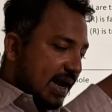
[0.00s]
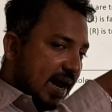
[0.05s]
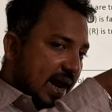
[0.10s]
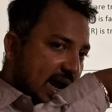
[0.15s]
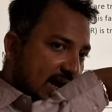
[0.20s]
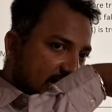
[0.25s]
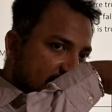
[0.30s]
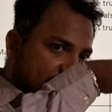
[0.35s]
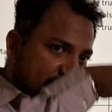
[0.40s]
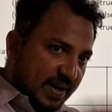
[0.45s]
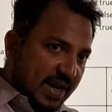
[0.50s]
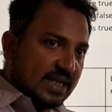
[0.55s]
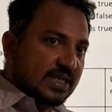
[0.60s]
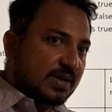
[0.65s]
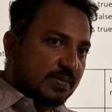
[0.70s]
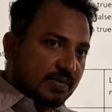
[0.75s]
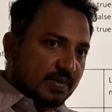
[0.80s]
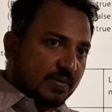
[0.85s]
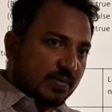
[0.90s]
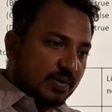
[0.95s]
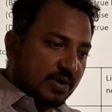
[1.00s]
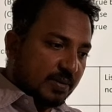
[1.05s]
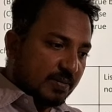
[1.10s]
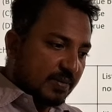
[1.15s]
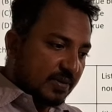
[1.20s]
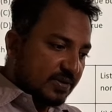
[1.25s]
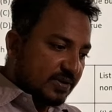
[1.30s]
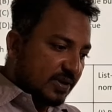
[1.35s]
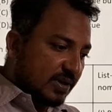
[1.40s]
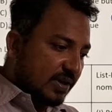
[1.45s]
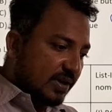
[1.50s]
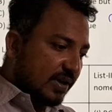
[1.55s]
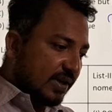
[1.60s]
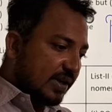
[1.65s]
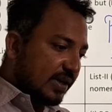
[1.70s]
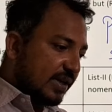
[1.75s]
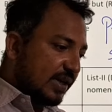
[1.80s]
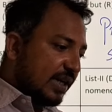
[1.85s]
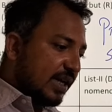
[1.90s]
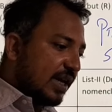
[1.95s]
At the place of the ore deposition,
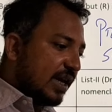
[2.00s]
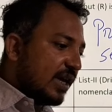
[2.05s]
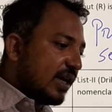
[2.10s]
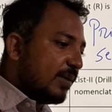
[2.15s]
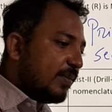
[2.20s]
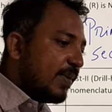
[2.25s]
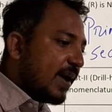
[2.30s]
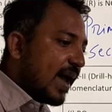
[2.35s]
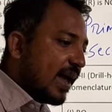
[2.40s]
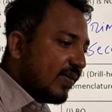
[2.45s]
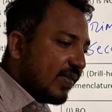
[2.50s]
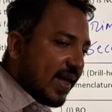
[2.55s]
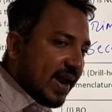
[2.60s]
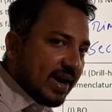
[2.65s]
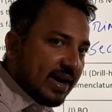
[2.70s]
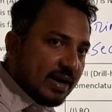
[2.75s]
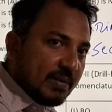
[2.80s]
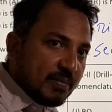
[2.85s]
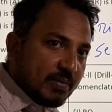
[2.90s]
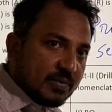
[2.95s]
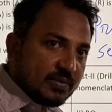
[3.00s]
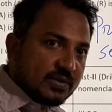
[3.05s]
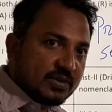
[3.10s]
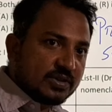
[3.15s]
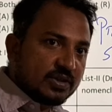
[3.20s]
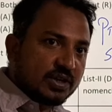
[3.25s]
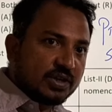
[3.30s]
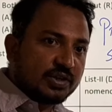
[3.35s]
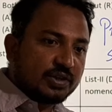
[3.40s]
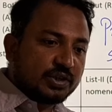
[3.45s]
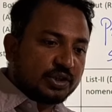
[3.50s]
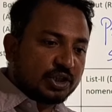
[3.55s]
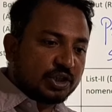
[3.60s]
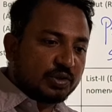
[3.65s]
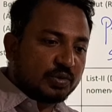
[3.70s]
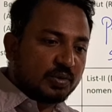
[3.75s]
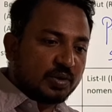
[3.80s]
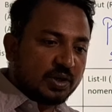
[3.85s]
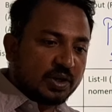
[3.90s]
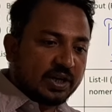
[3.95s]
nearby that deposition,
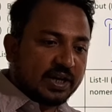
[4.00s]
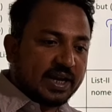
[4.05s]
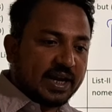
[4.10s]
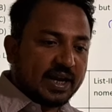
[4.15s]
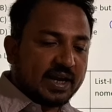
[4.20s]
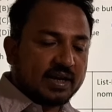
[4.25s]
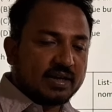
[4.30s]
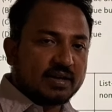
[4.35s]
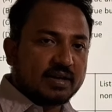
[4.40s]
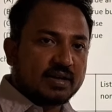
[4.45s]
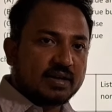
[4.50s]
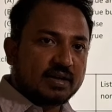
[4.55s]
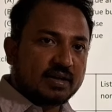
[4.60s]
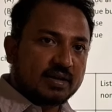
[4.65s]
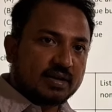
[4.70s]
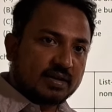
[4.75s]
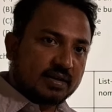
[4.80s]
you will get